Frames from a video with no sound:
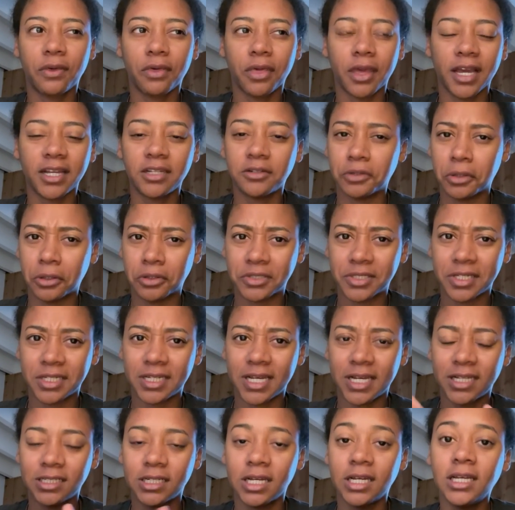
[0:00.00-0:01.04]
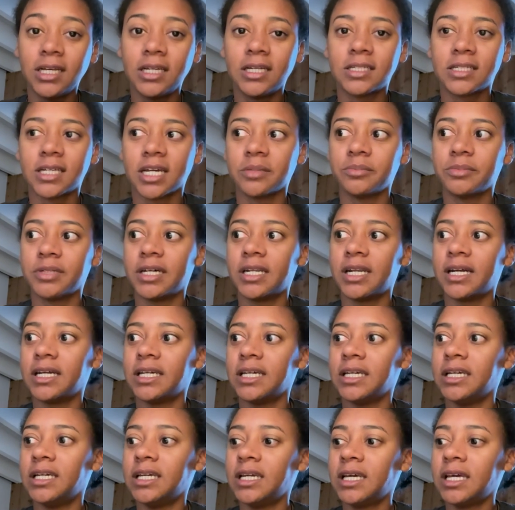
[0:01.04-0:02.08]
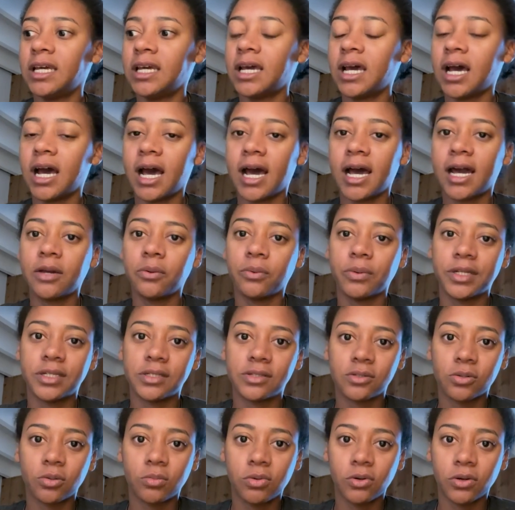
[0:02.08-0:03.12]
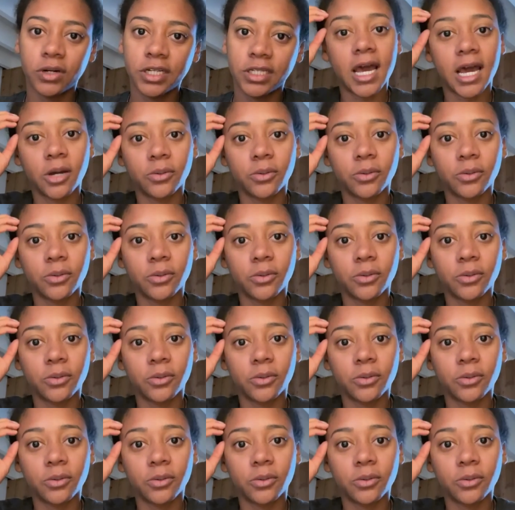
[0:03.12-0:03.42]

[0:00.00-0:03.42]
I don't know how to say that, time that I went snowboarding.